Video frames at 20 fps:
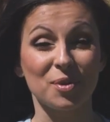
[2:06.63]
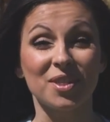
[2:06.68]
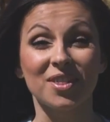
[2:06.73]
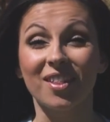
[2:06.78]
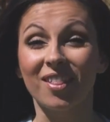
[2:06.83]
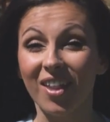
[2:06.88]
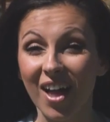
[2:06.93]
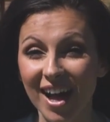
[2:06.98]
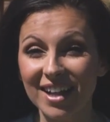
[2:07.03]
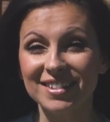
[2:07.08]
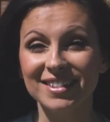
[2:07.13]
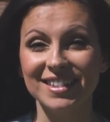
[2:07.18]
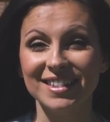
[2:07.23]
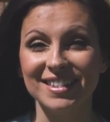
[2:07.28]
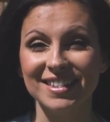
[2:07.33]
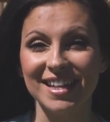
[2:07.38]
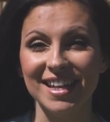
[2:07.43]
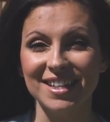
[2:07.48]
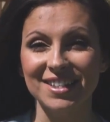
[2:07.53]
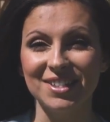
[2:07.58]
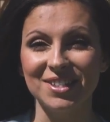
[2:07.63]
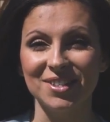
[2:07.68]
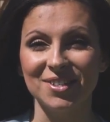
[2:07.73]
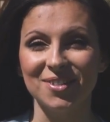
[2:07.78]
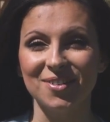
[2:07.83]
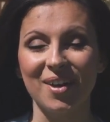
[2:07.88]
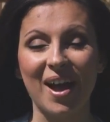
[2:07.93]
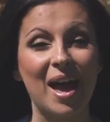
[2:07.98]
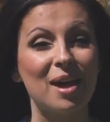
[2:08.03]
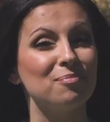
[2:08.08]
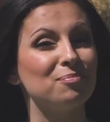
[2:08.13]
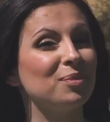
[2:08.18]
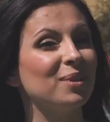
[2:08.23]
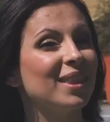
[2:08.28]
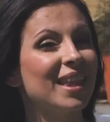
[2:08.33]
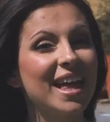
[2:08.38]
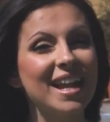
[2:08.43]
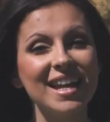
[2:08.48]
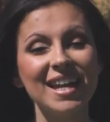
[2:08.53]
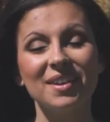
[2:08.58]
with lots to see and do and
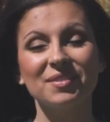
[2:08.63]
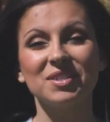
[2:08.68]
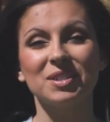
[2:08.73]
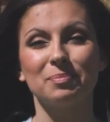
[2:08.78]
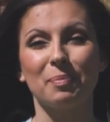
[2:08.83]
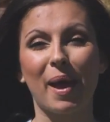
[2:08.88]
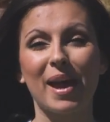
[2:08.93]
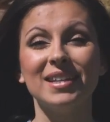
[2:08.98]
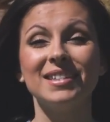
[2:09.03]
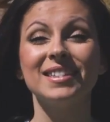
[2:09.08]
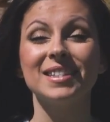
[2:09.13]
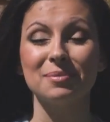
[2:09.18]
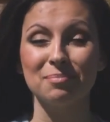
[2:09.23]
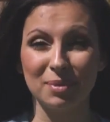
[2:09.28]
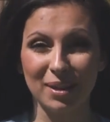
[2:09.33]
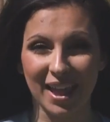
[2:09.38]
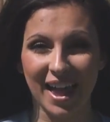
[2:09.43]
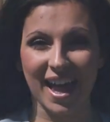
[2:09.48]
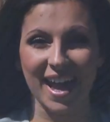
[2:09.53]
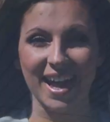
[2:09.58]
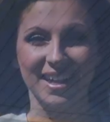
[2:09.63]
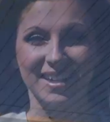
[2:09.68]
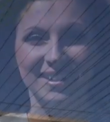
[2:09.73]
plenty of space to play.